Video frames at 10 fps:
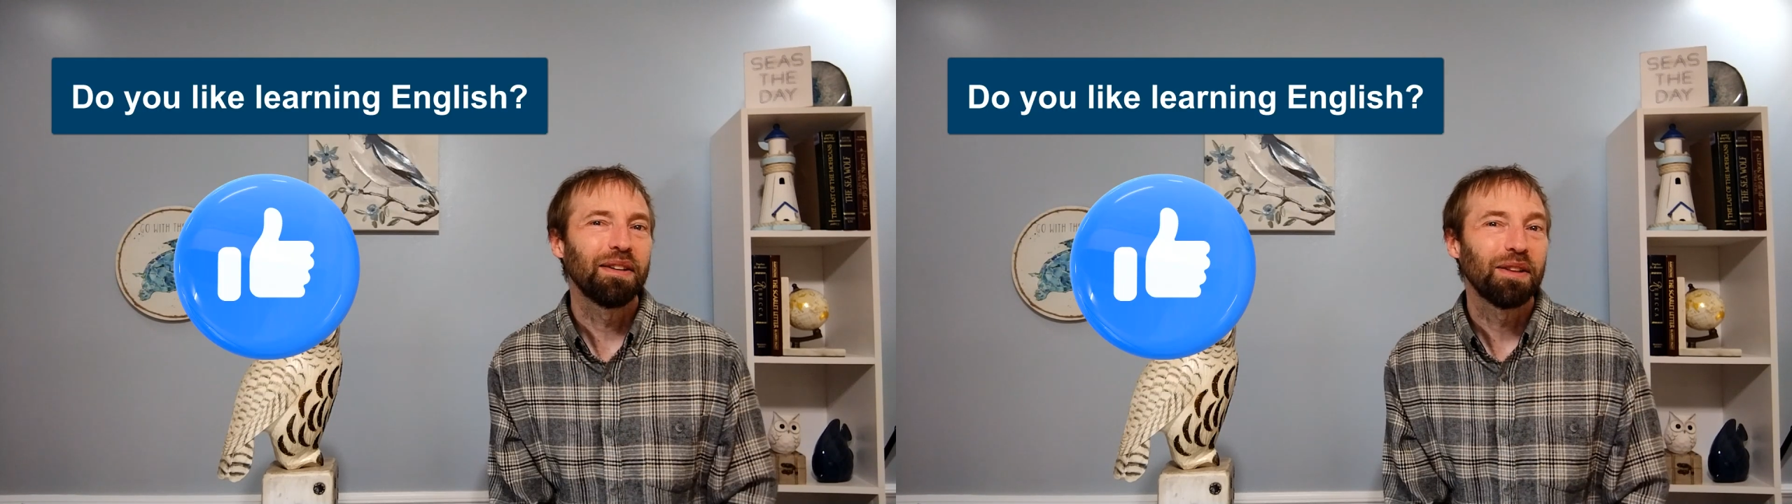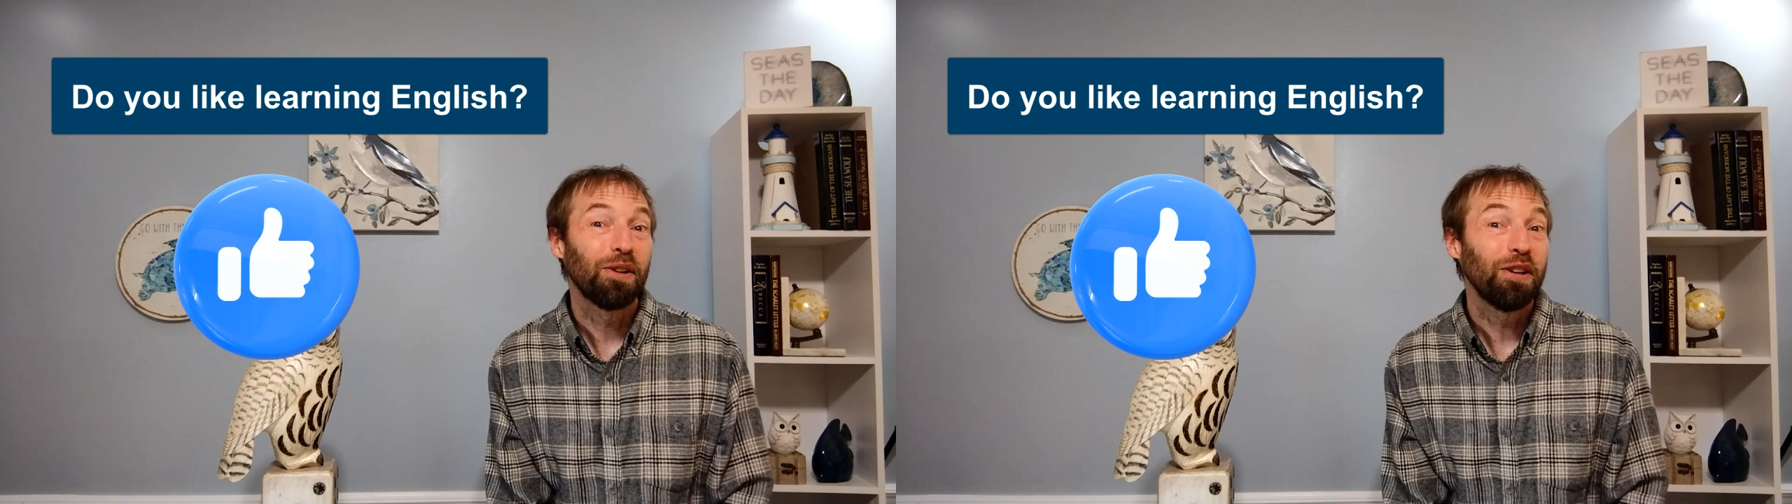
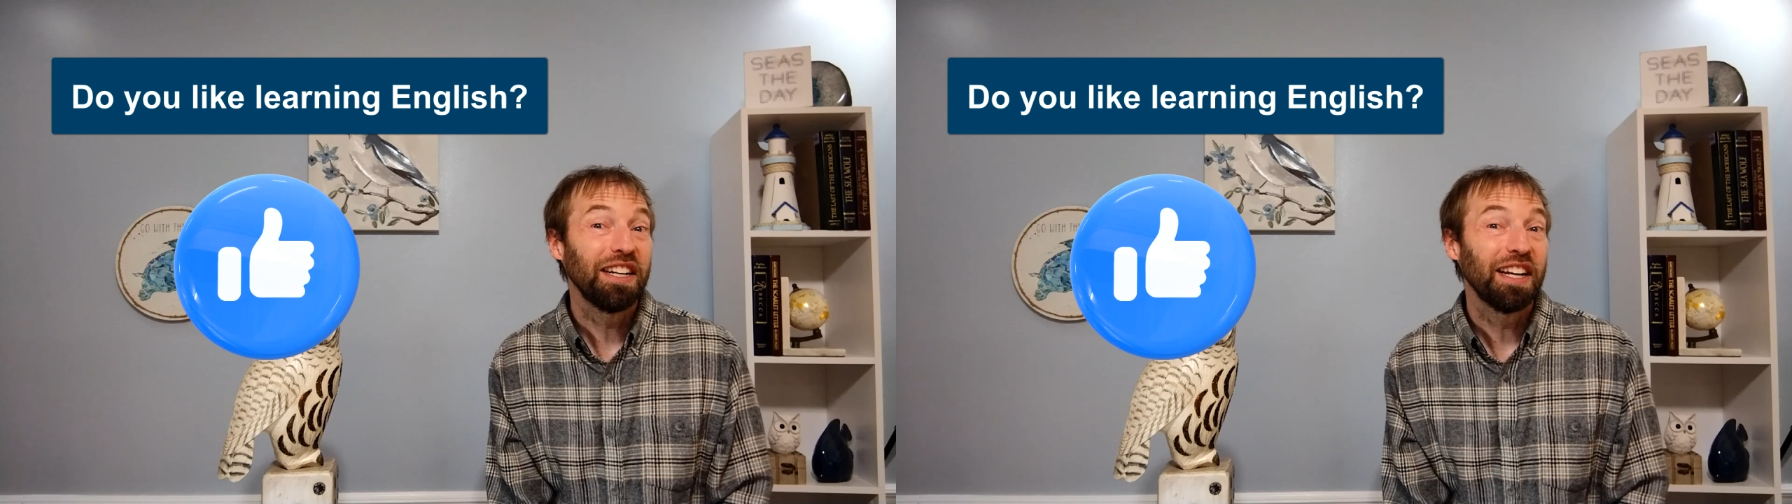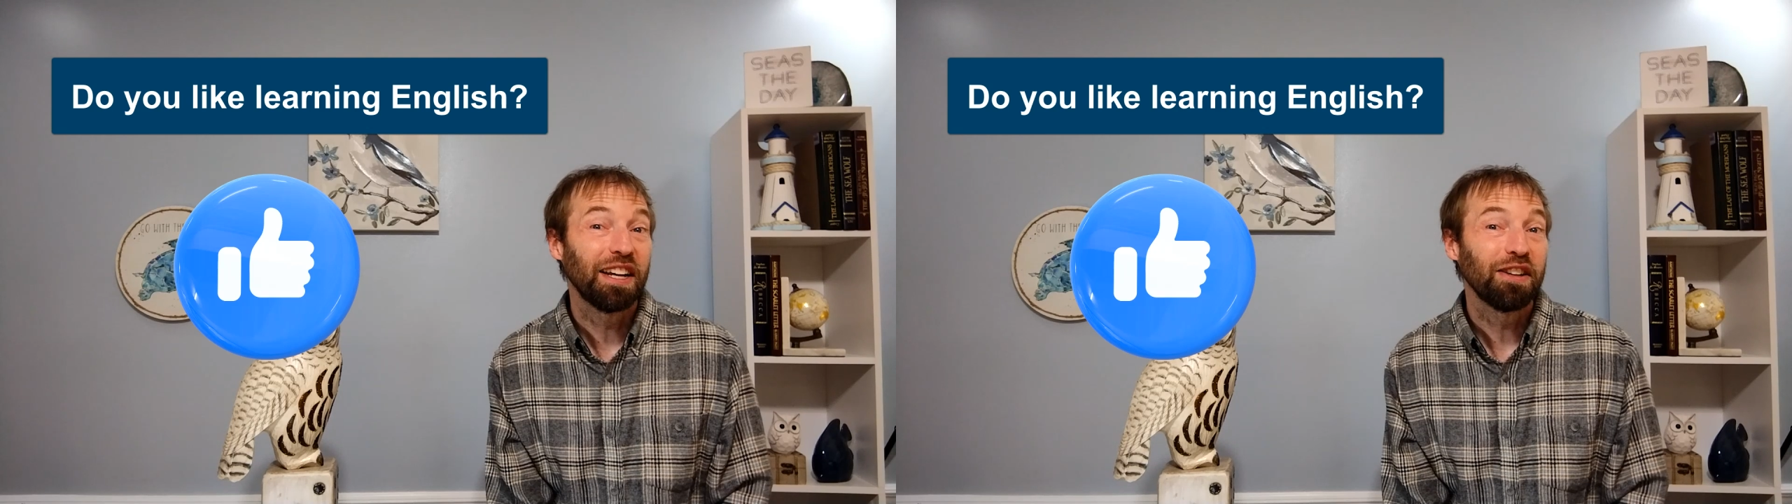
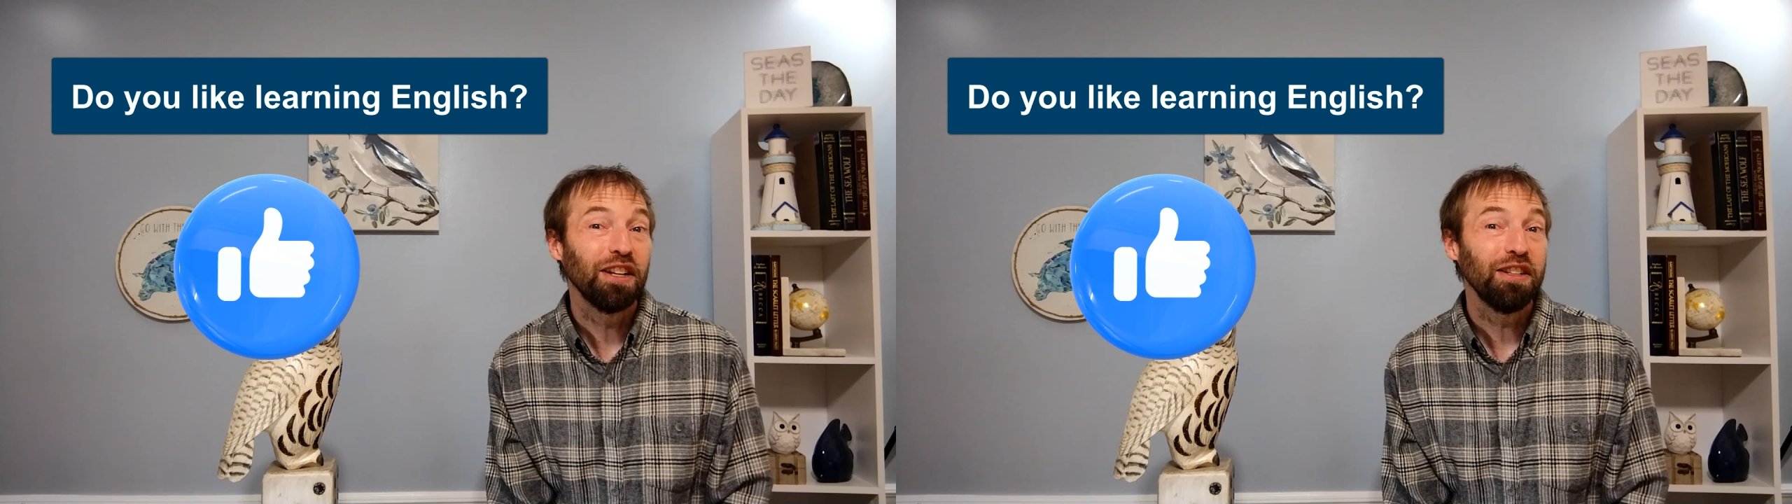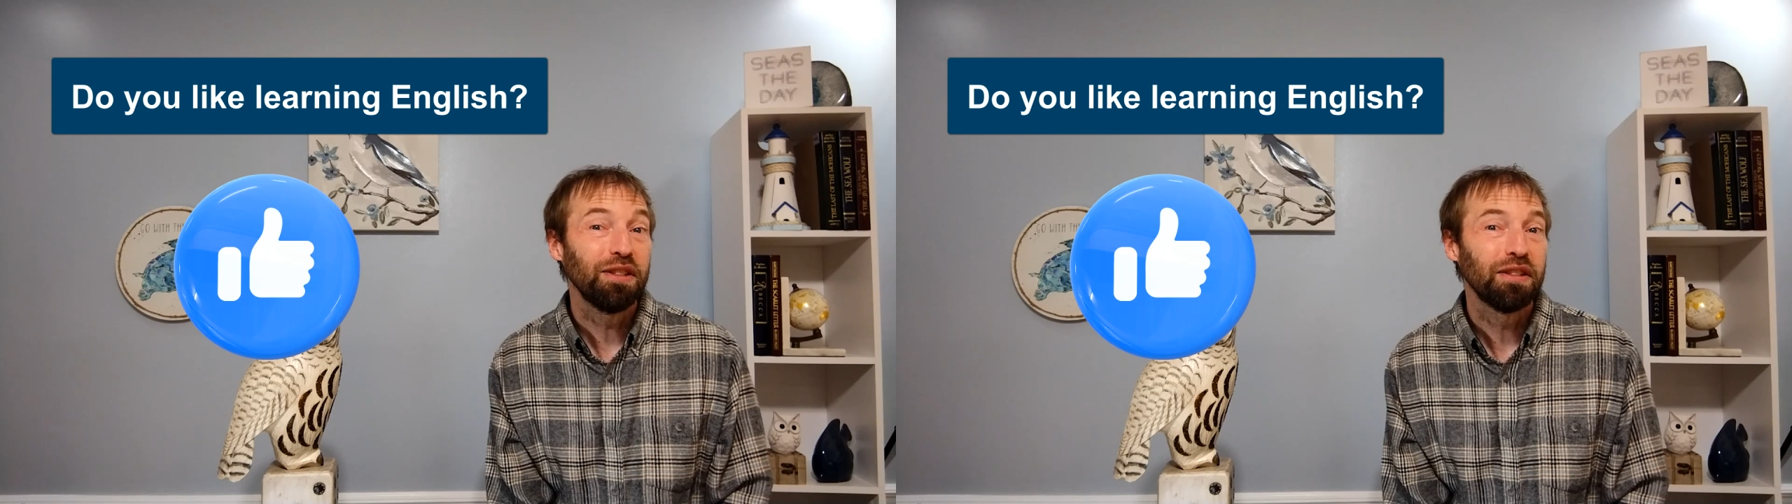learning
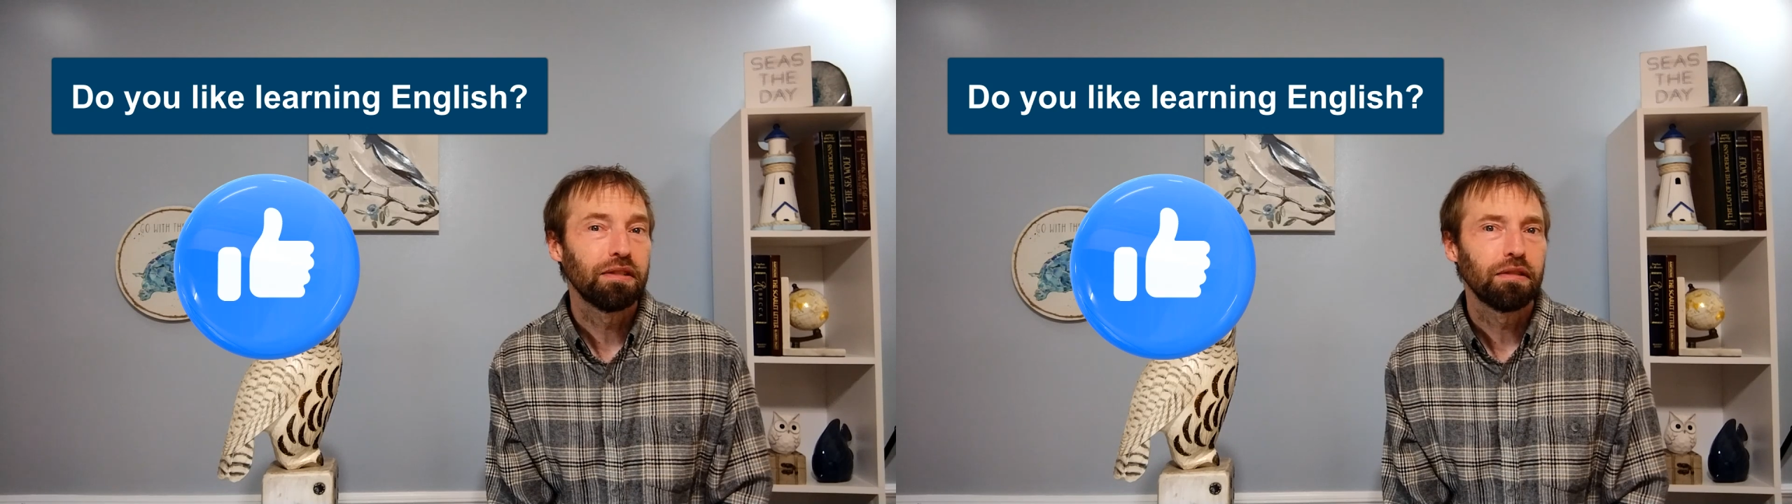English?